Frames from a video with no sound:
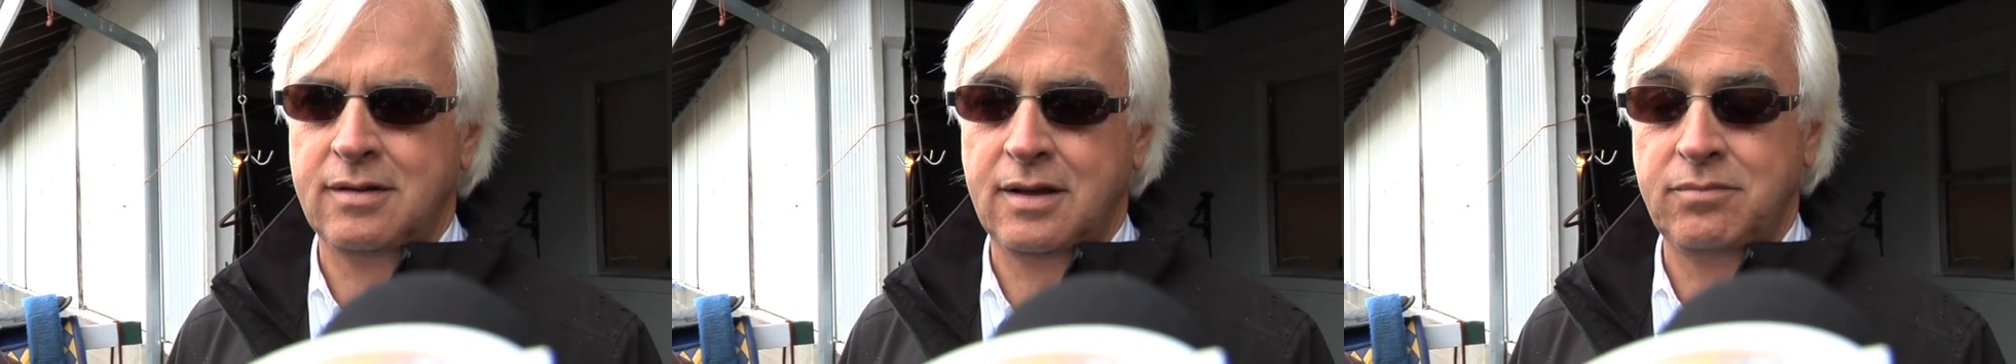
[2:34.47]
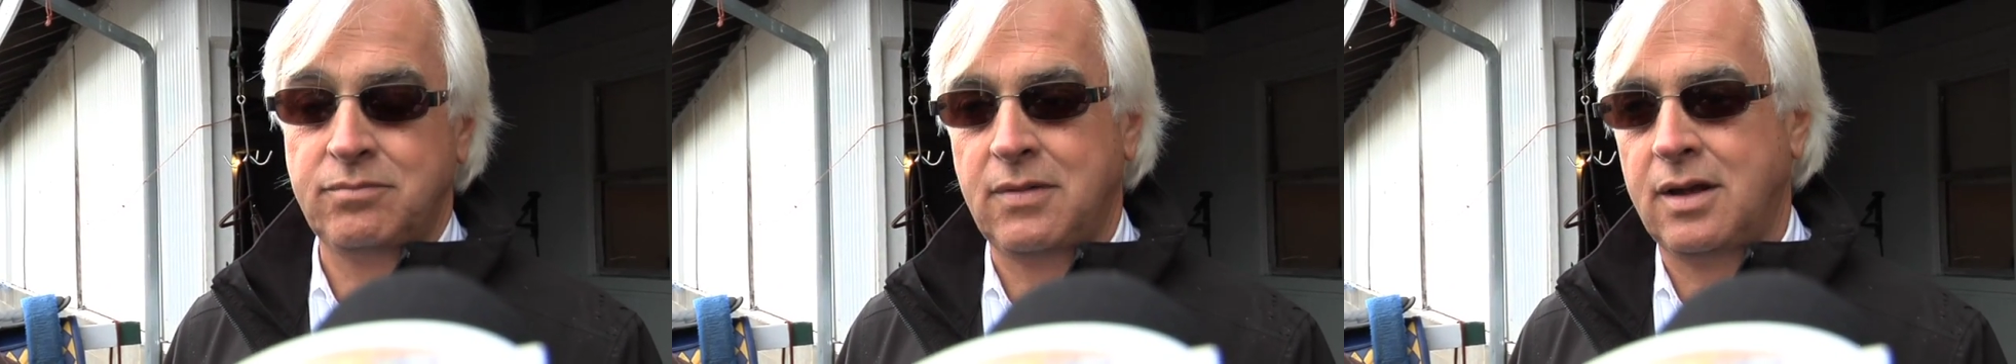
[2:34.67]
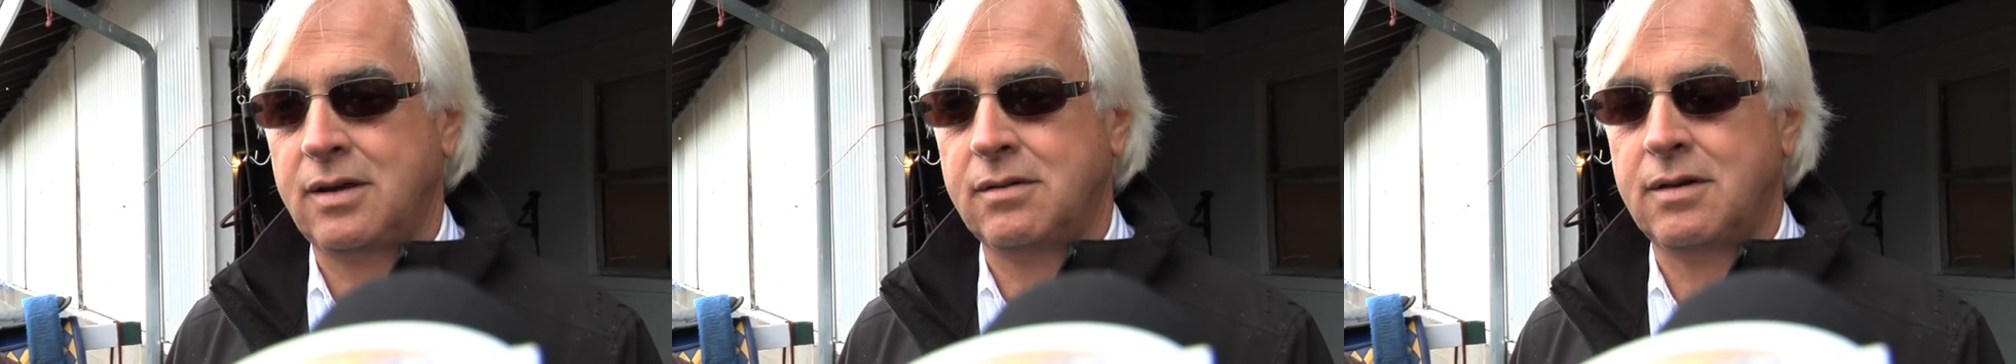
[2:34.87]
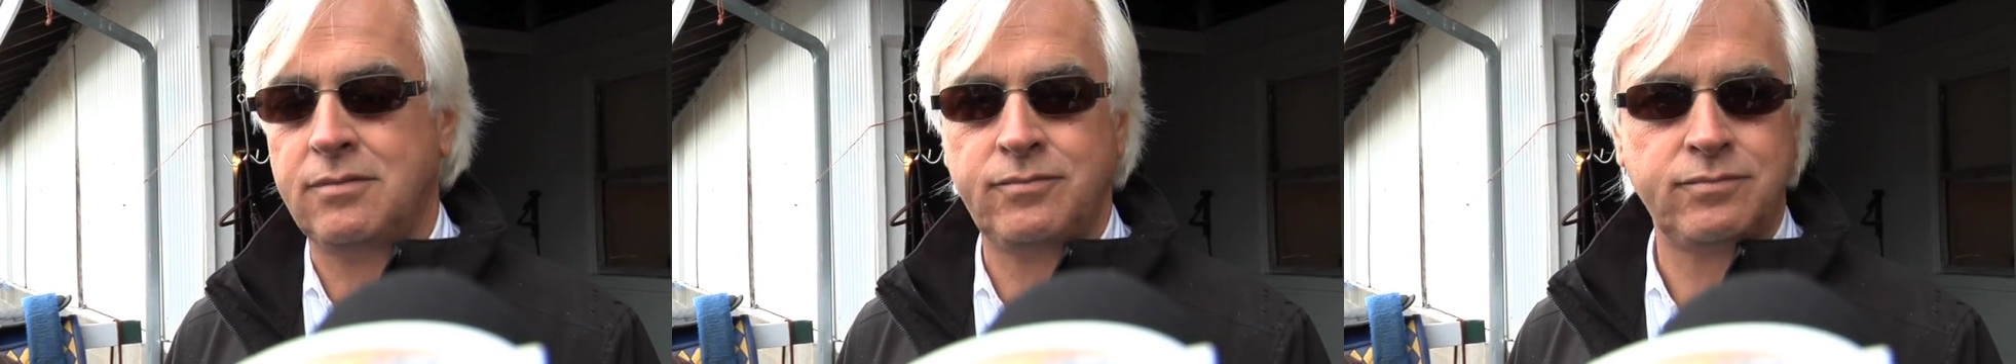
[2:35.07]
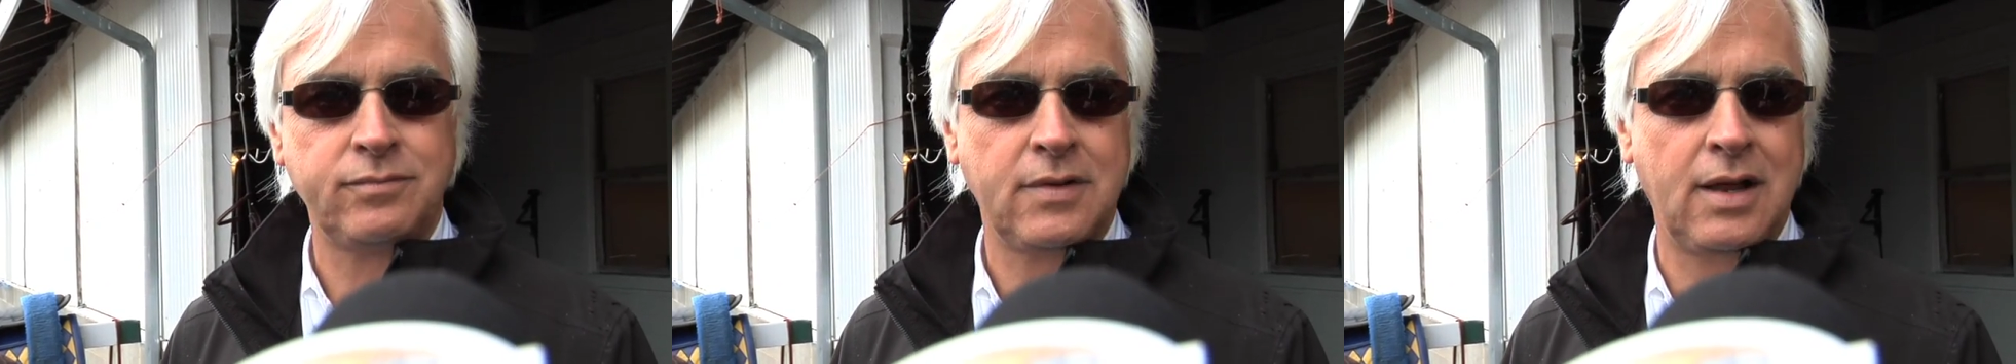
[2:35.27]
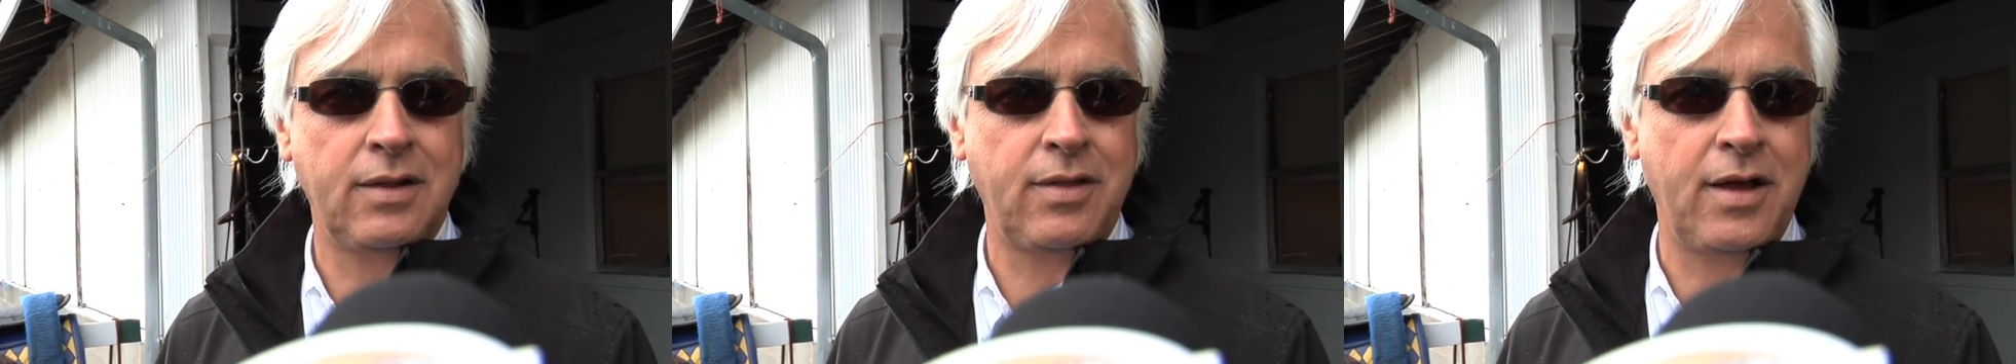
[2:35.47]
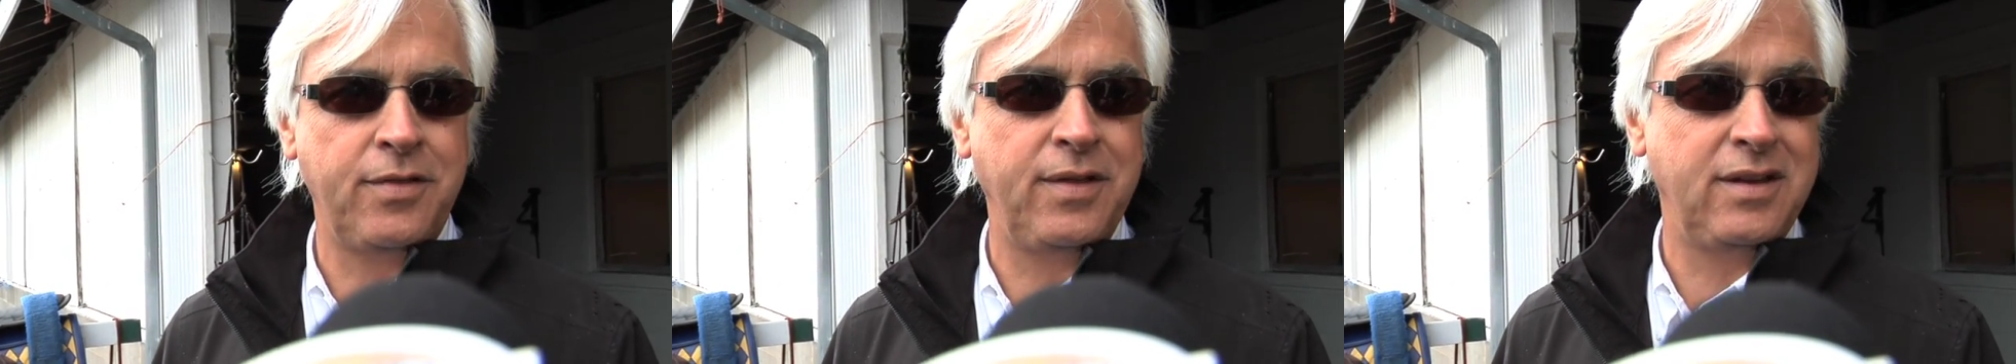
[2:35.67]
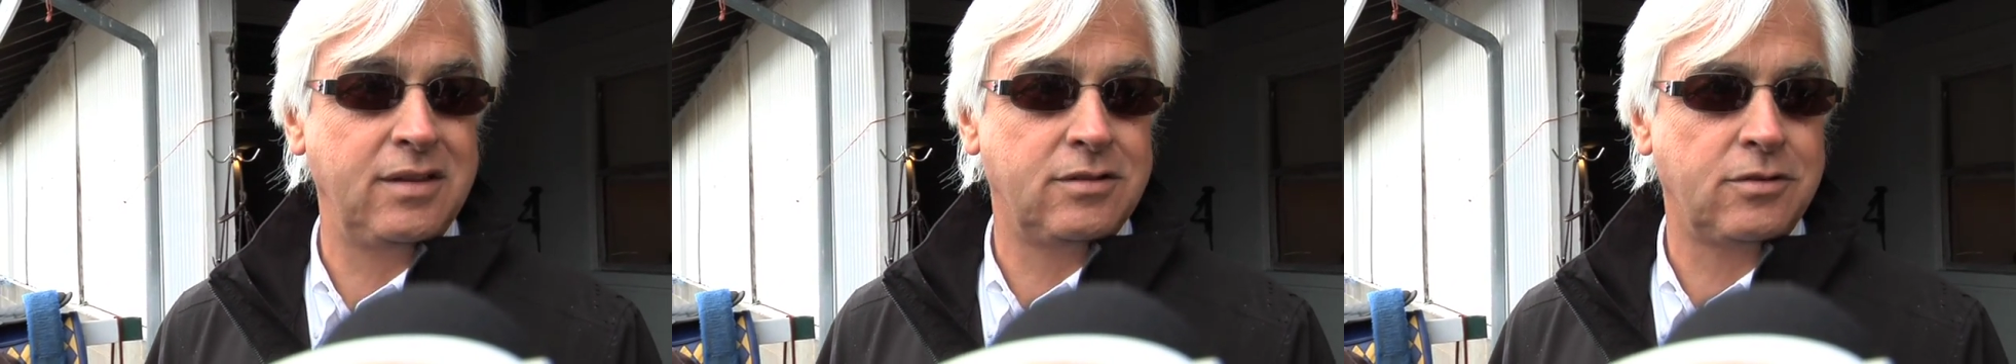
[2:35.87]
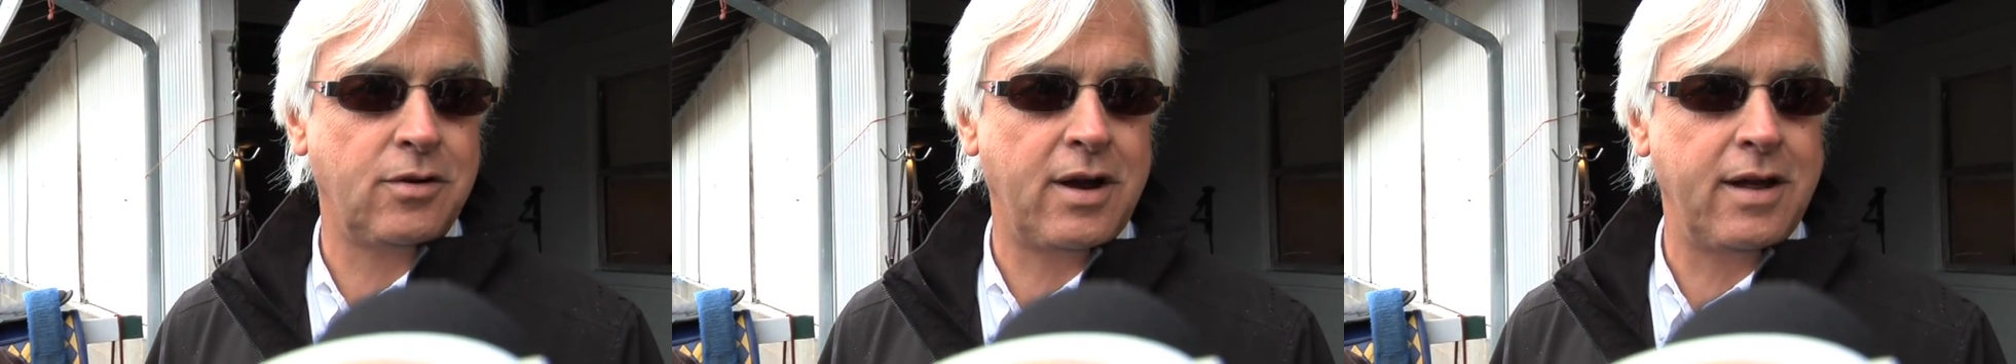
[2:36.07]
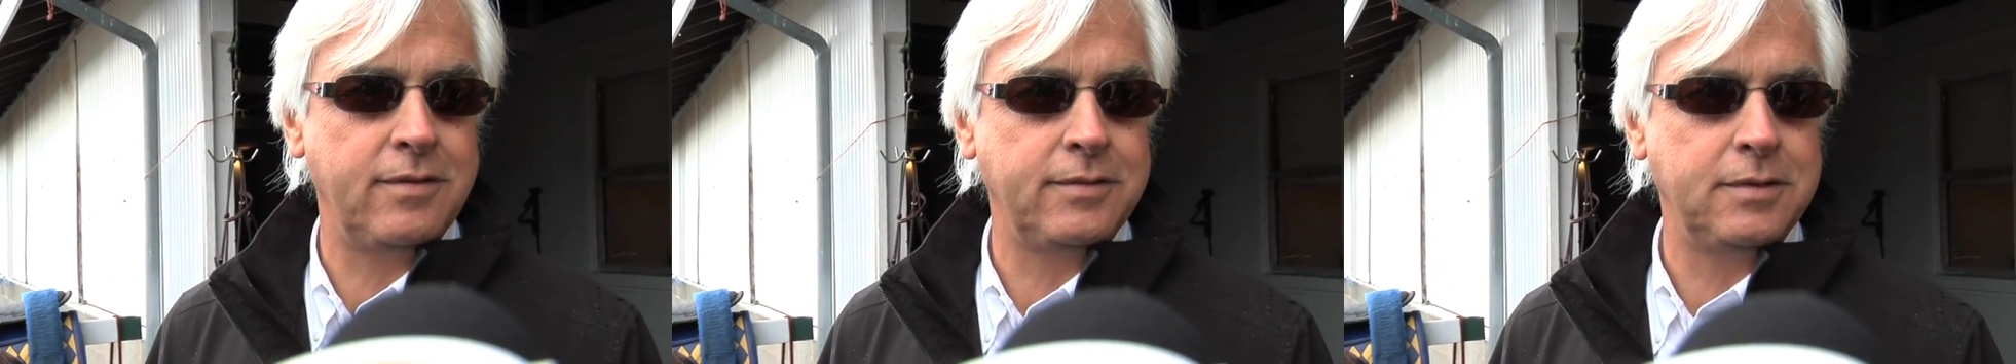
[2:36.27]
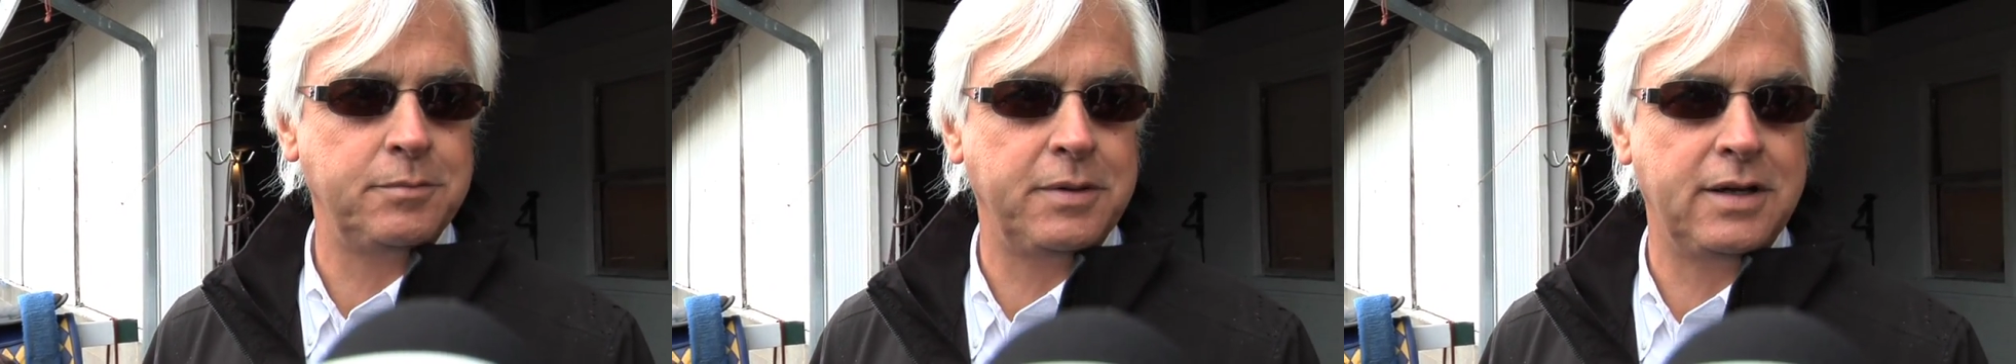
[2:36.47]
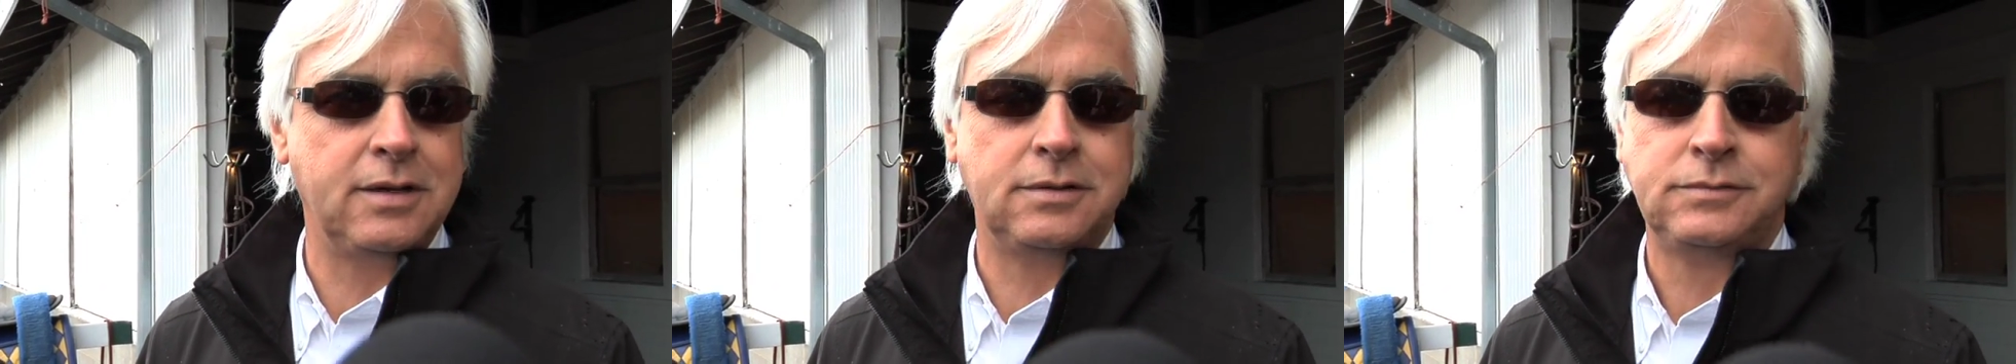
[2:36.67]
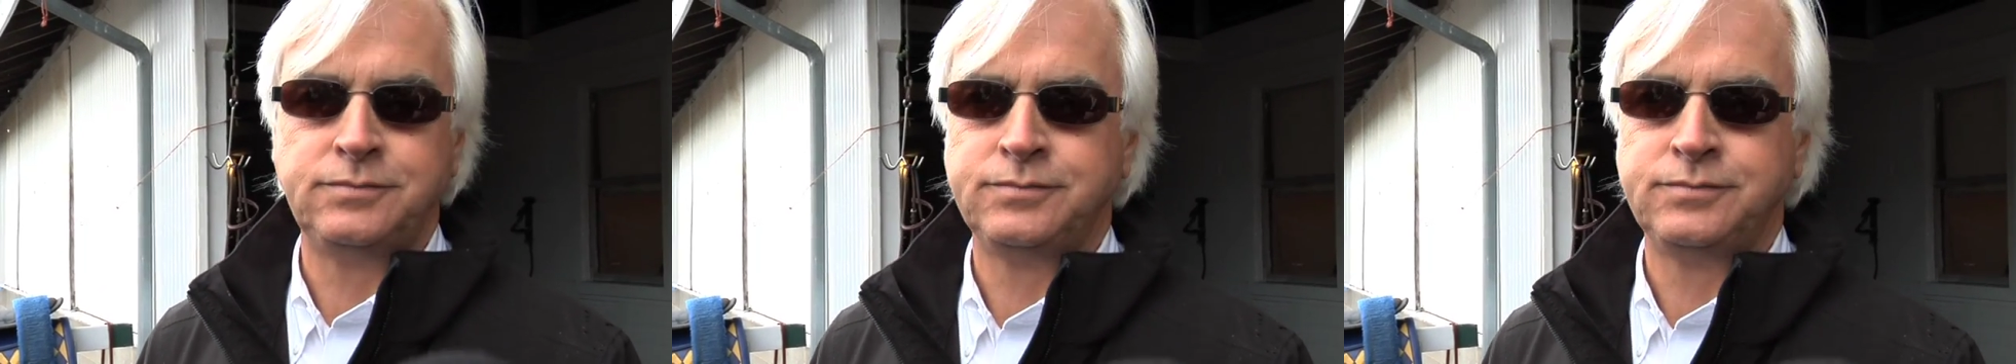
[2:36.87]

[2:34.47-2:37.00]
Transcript: And I, you know, I, I think he's thriving, but